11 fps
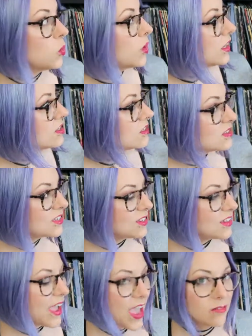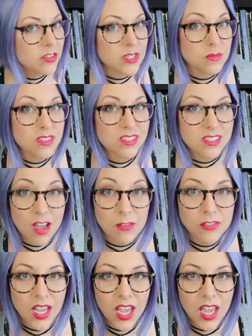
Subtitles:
We still have some stuff to